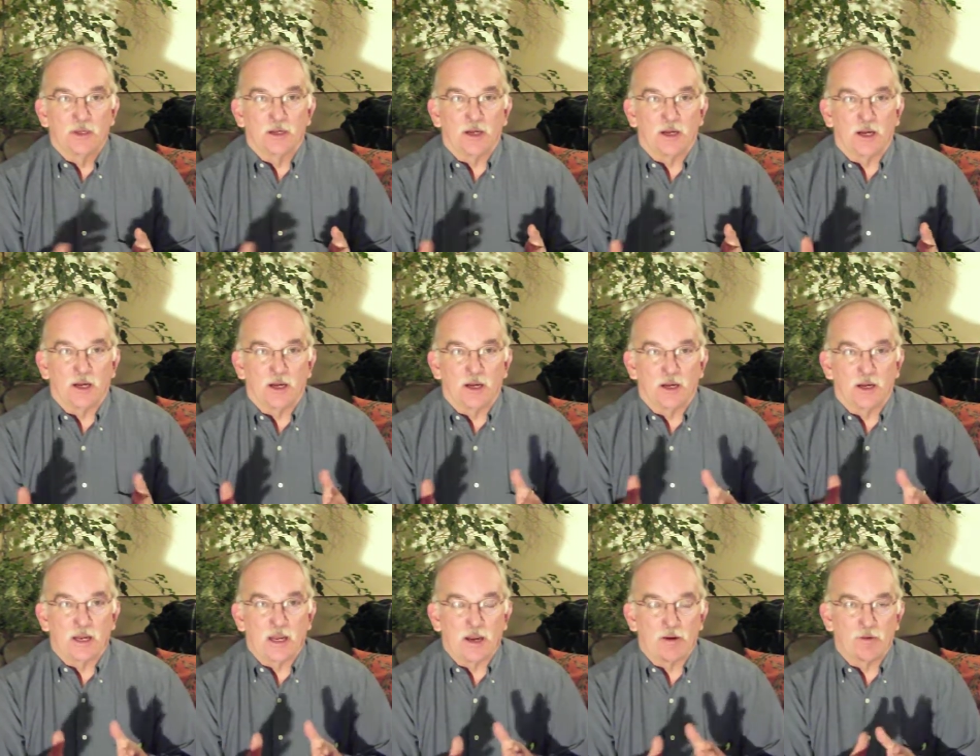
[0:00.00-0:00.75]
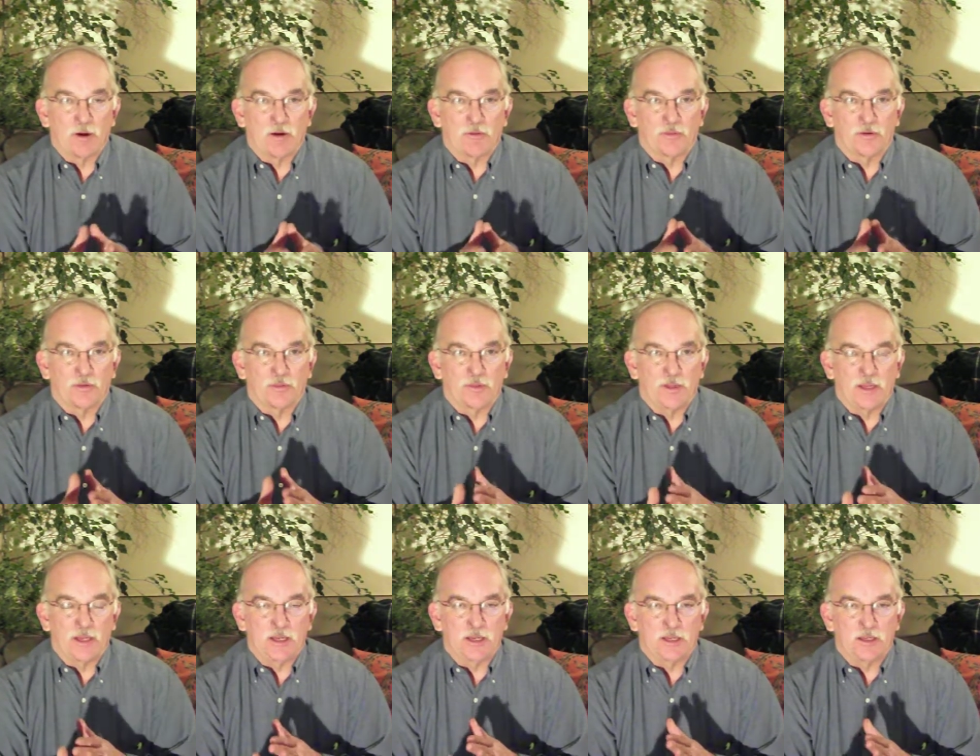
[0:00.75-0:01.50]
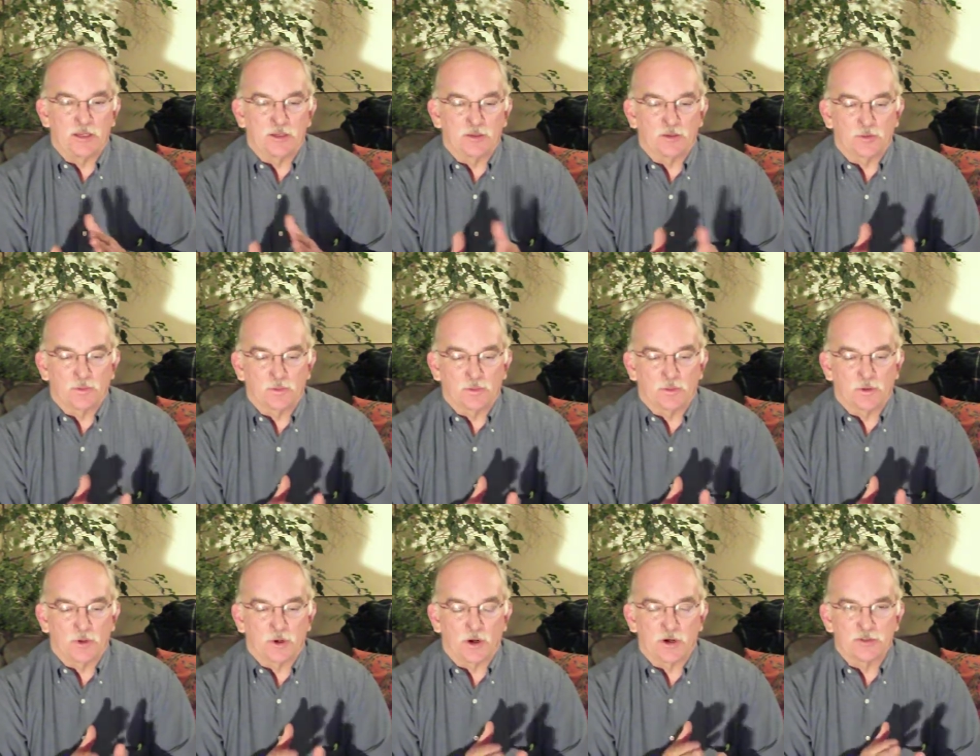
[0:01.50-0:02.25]
However, the
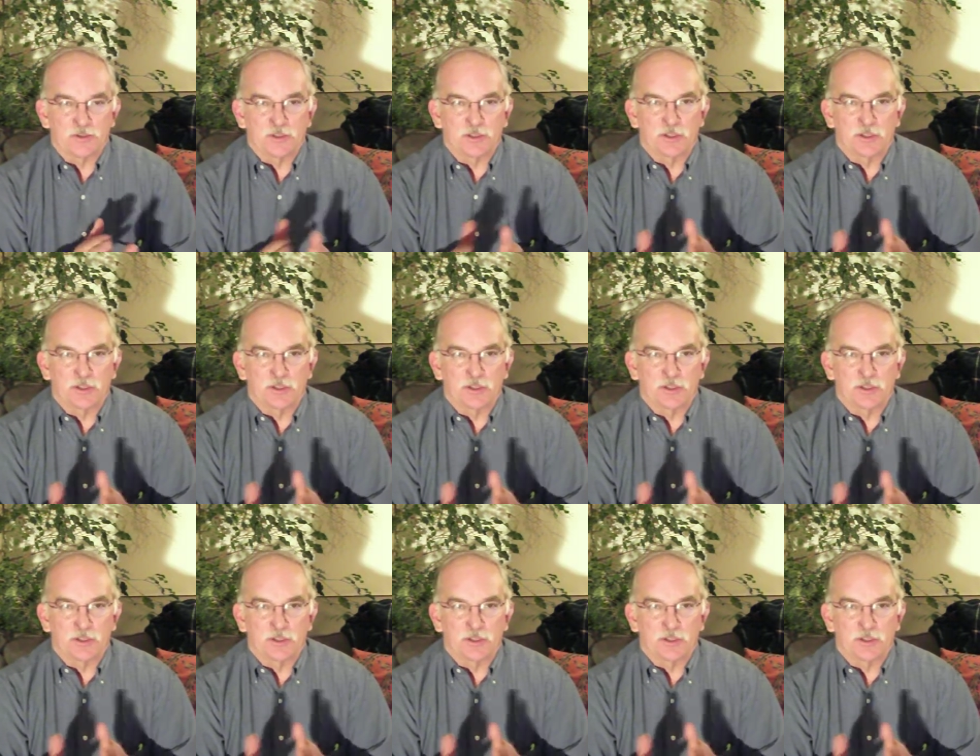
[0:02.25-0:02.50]
currency to